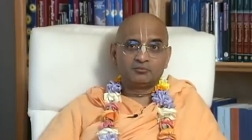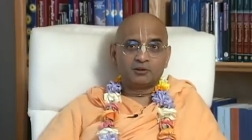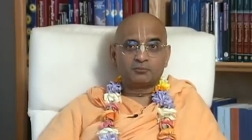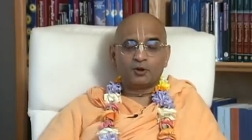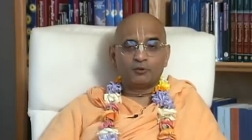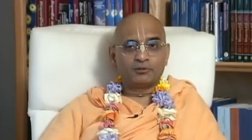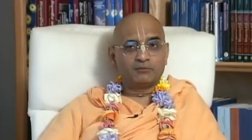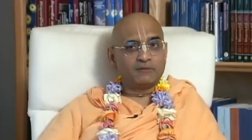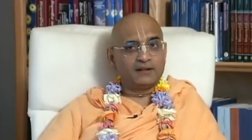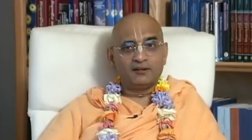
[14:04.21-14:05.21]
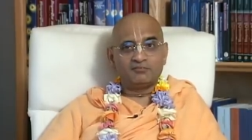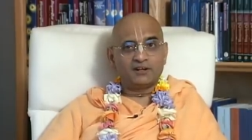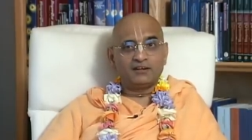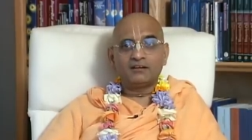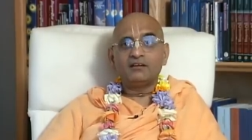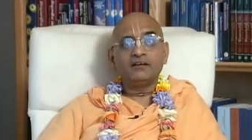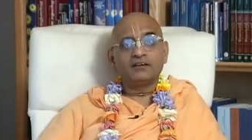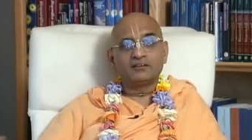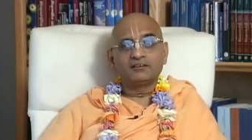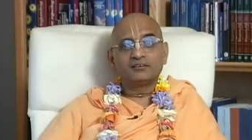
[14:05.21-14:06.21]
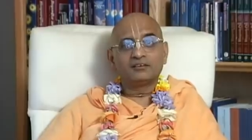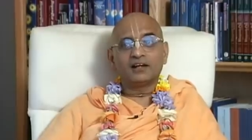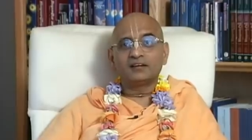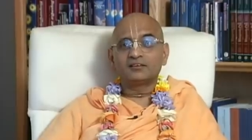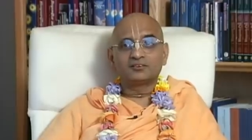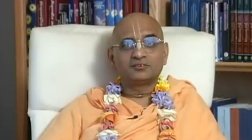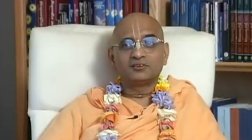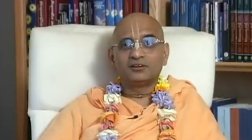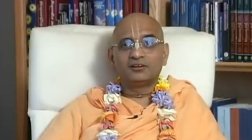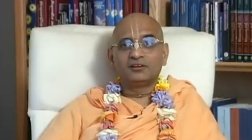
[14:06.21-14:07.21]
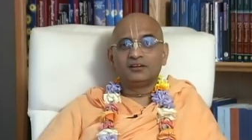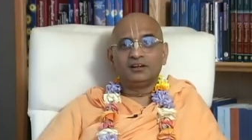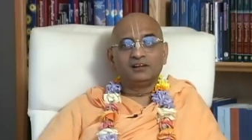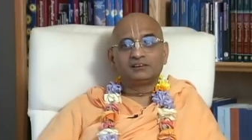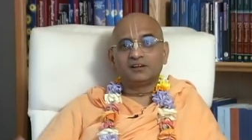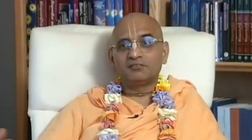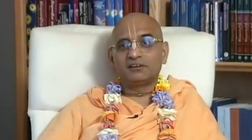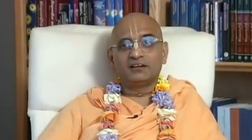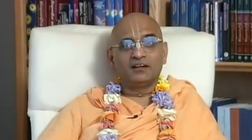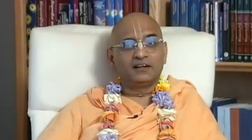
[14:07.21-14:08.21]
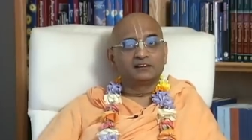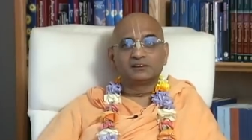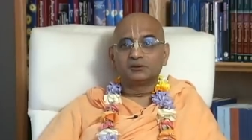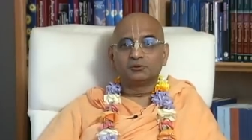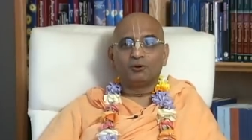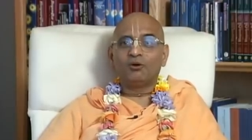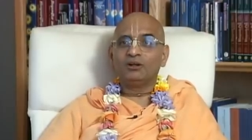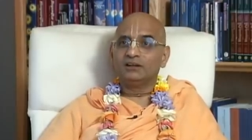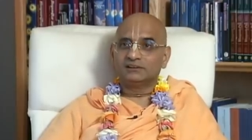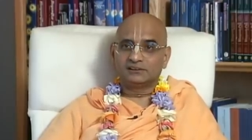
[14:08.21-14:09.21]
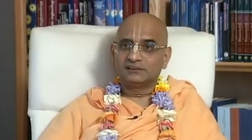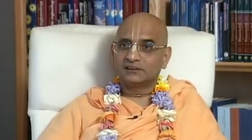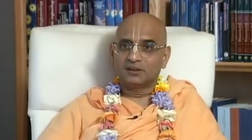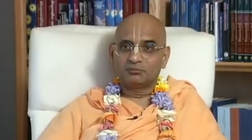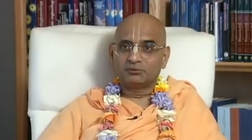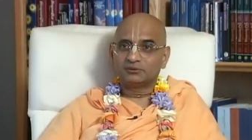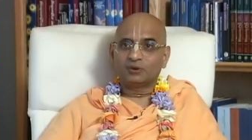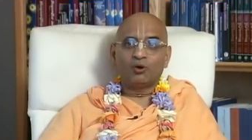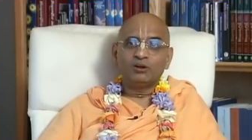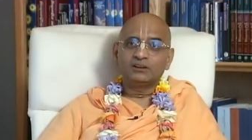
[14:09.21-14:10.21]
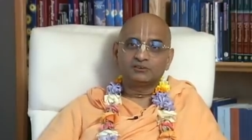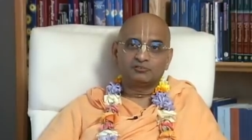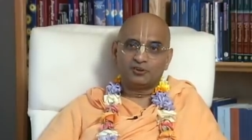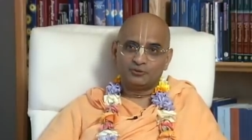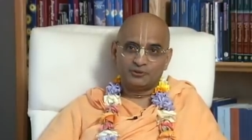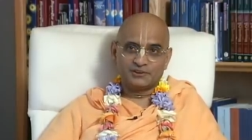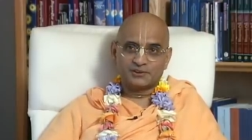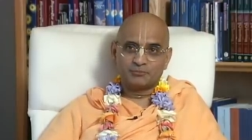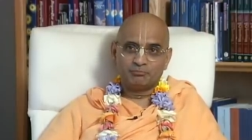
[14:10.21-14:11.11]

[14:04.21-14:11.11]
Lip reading: But Prabhupada made it very clear that he is giving the legacy to all his disciples, all his followers.